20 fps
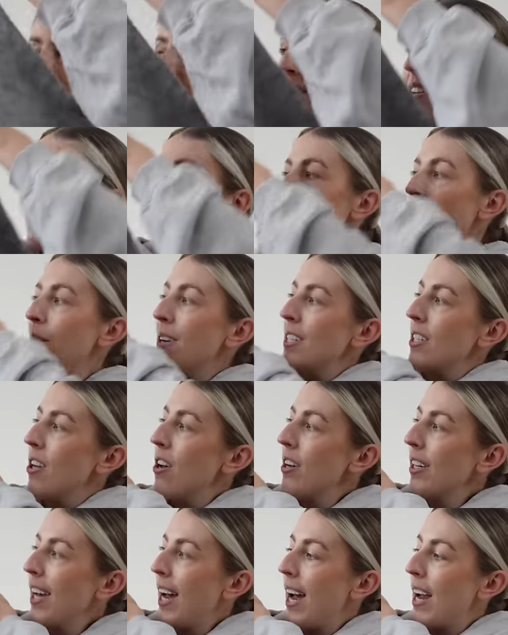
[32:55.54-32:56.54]
So it's
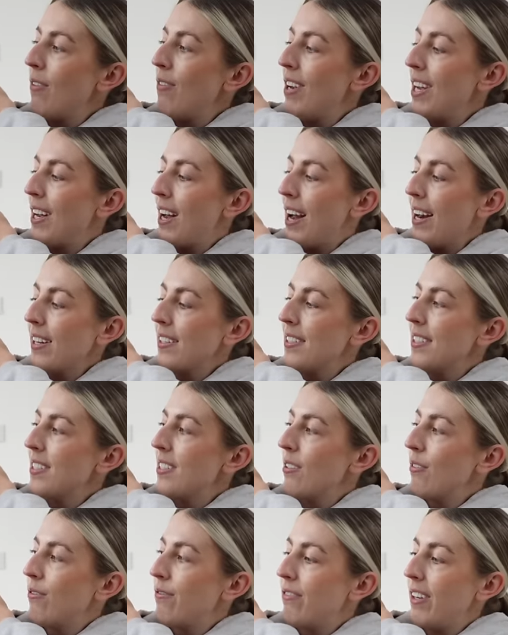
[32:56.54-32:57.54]
like a relaxed
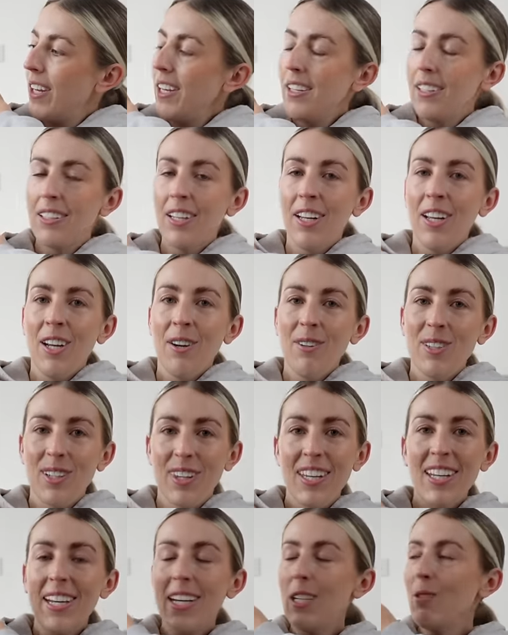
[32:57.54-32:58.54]
fit, which I
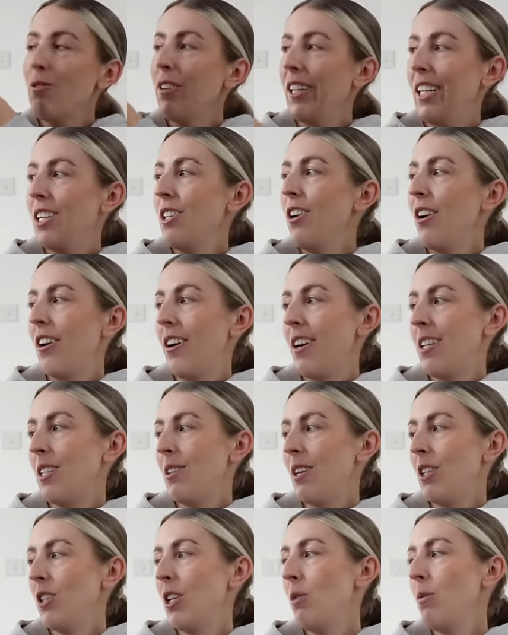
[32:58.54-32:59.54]
think is really nice,
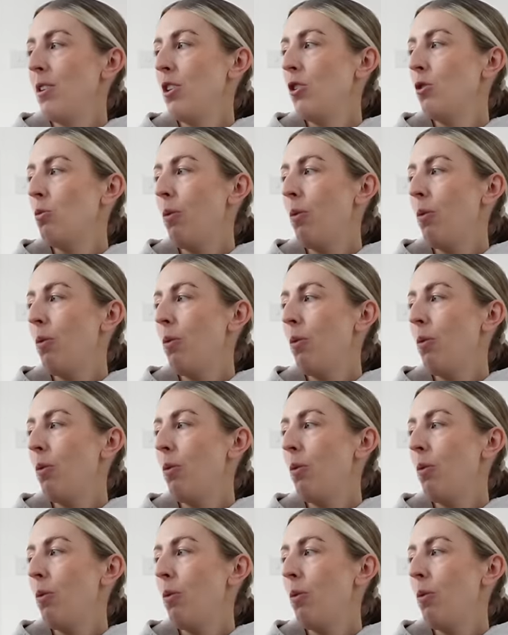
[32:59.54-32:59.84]
especially when you're